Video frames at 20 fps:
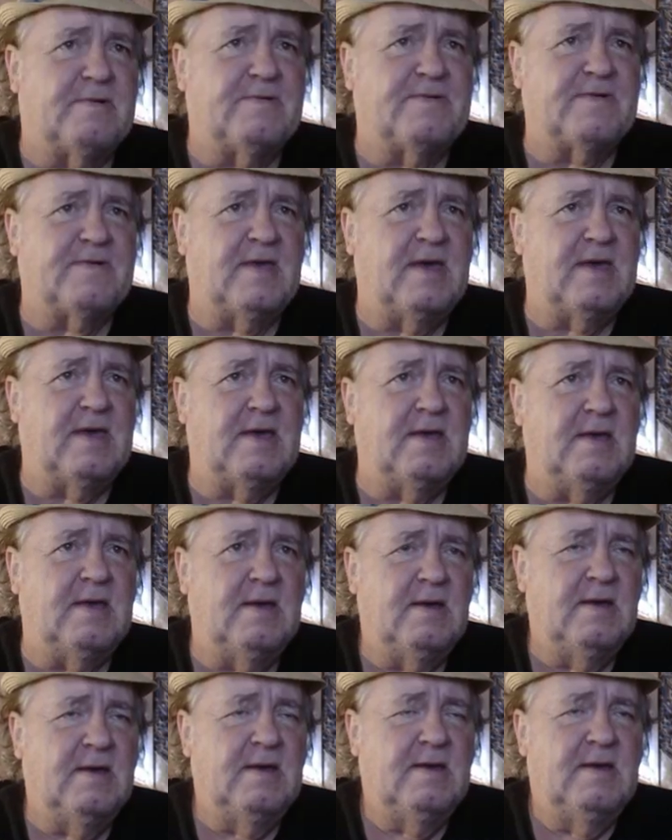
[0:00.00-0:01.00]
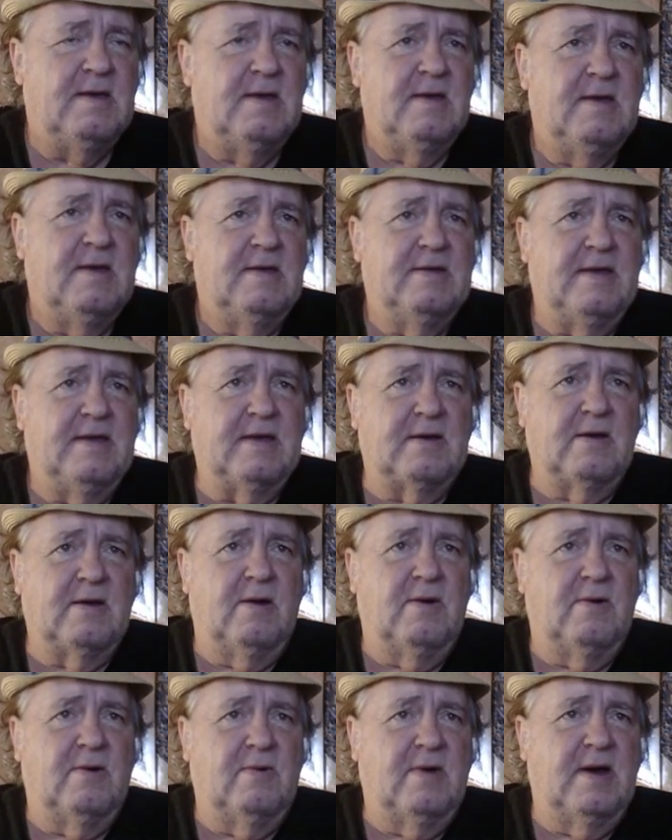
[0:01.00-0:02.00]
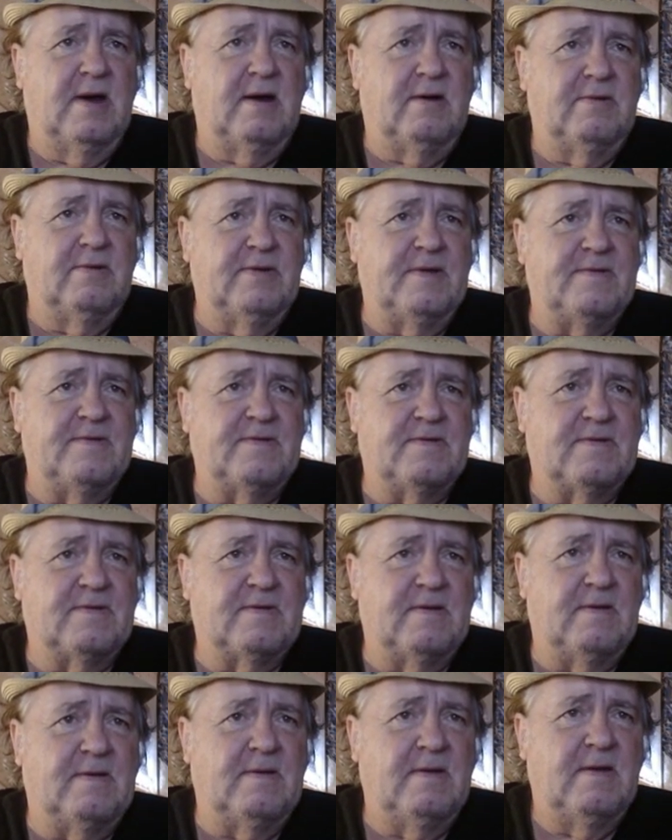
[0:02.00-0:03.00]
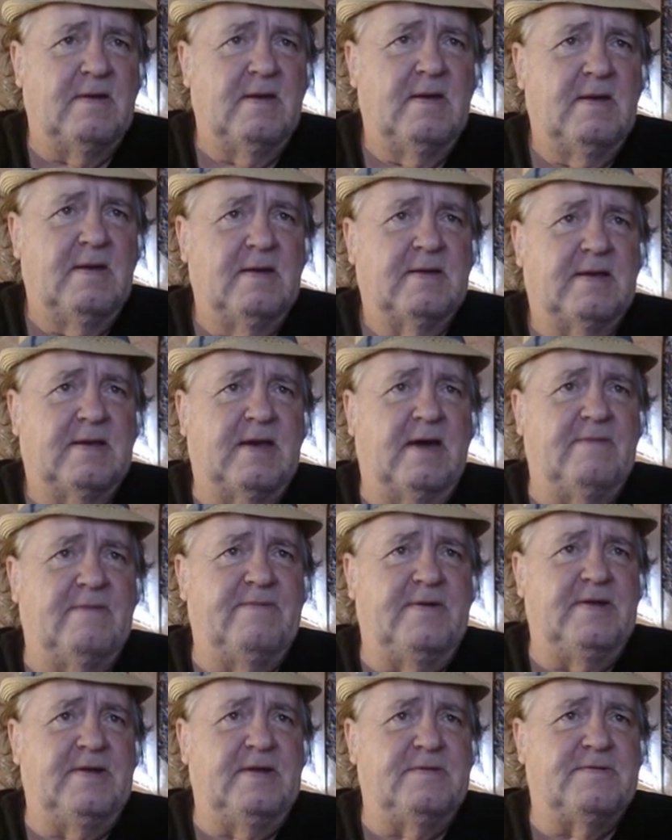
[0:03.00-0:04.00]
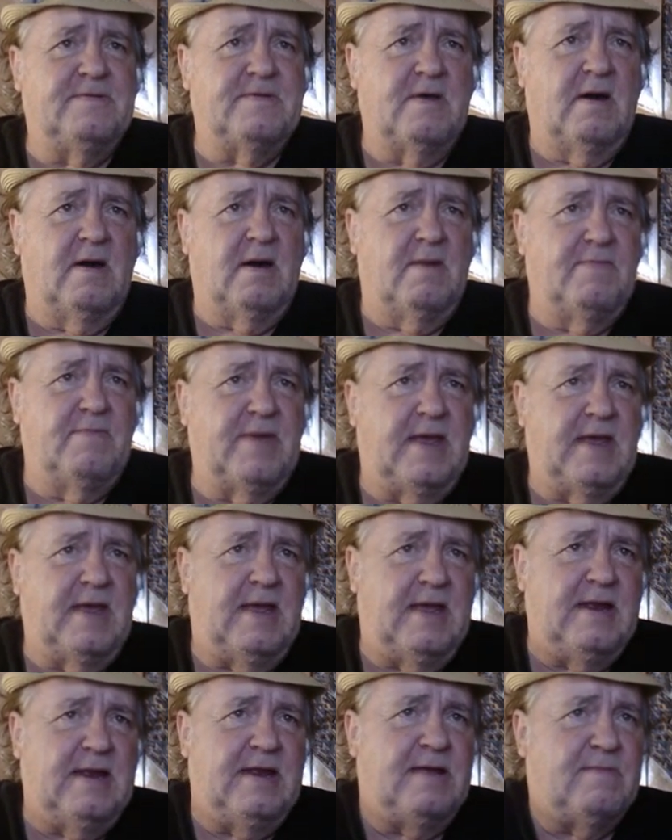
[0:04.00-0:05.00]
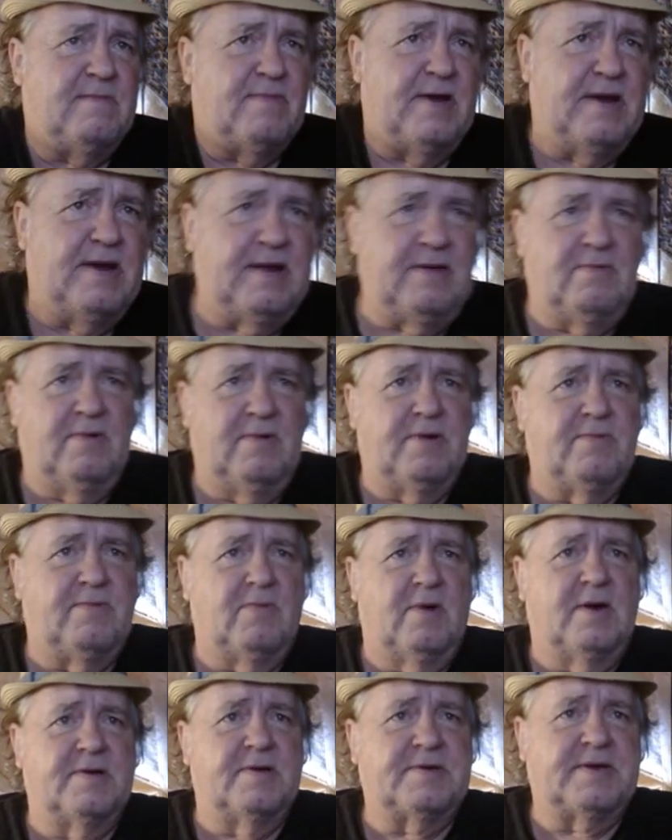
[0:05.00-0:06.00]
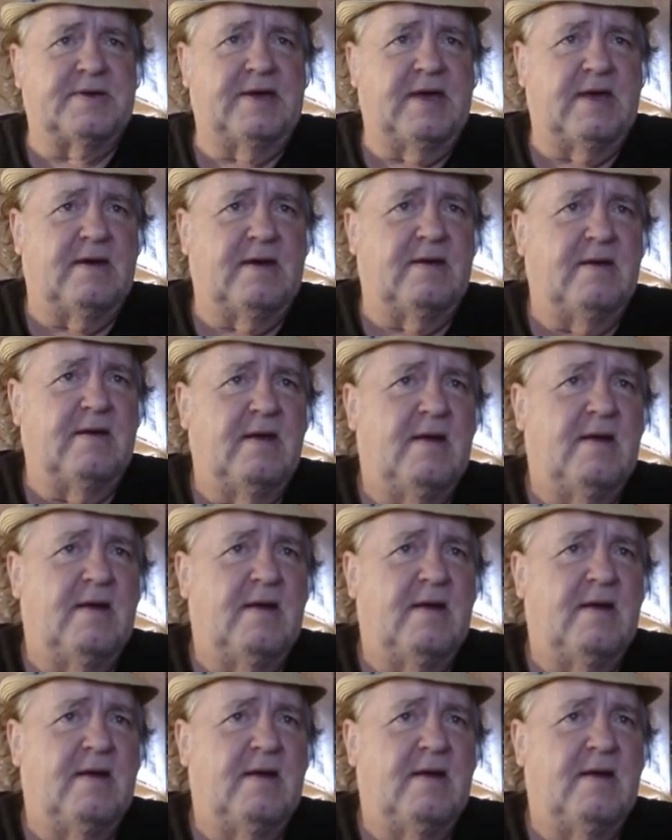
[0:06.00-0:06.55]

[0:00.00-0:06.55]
say. they go, well, this is a coveted job. Anybody would want that.